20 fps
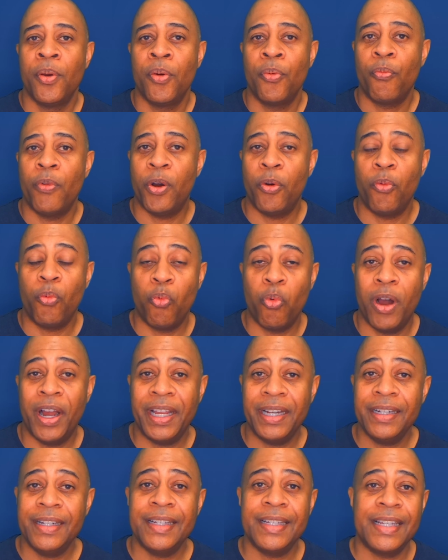Well,
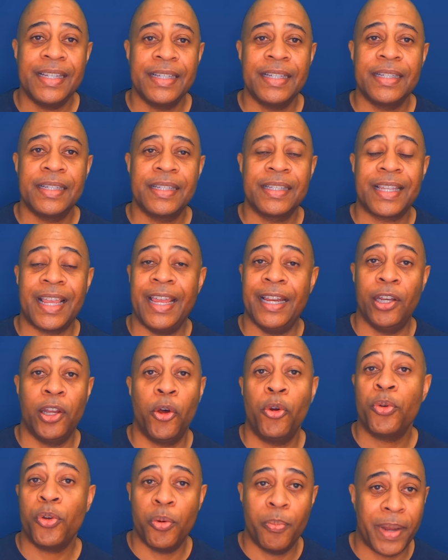one is a
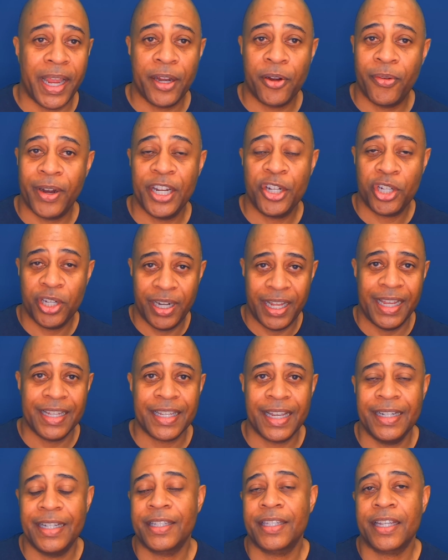local migration, as I
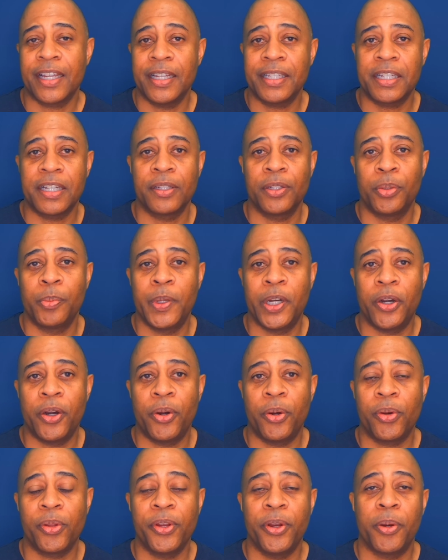discussed a little bit
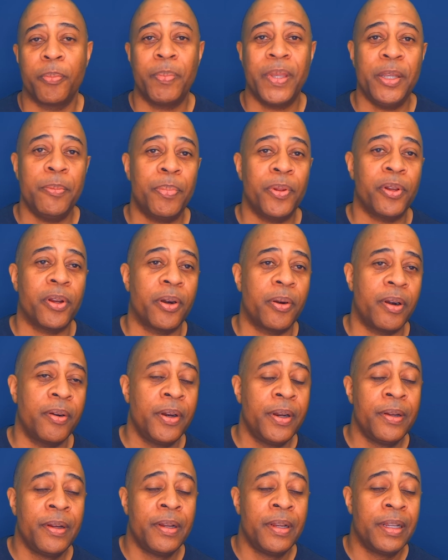earlier. People are
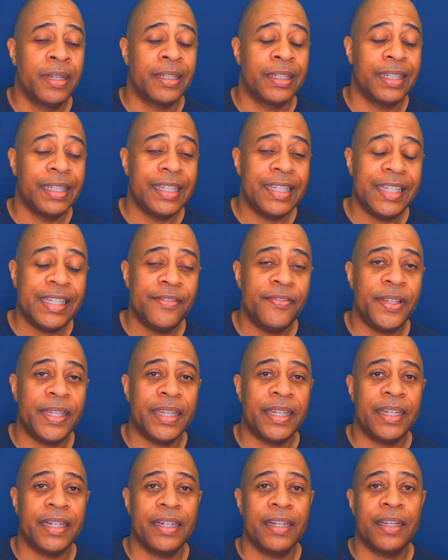
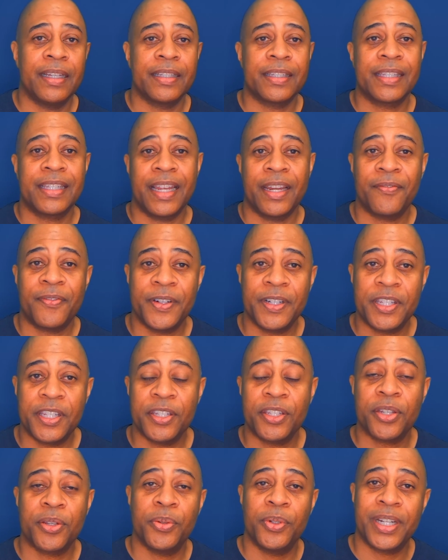leaving San
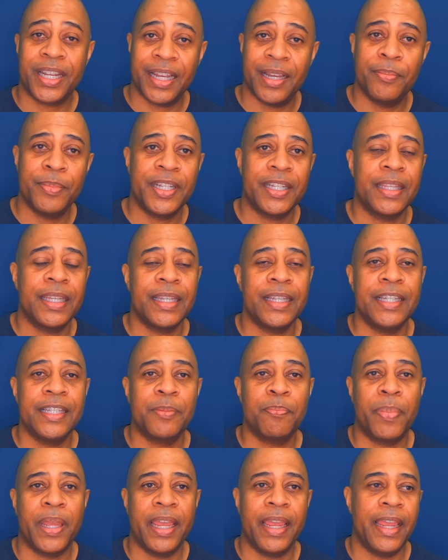Francisco to come to the East
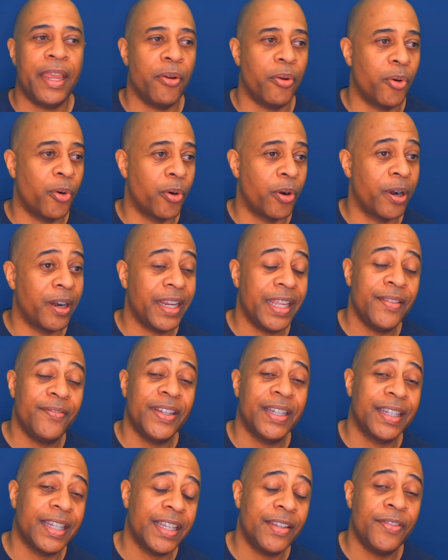Bay, or
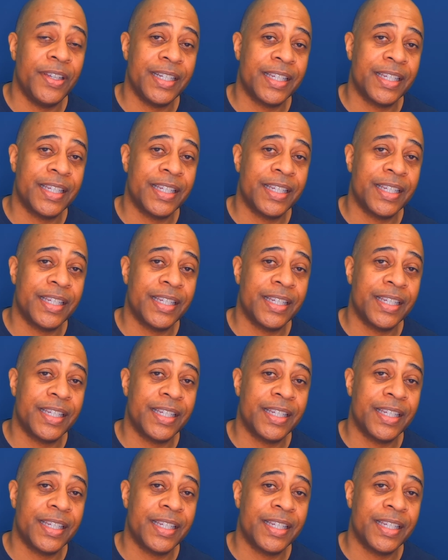even leaving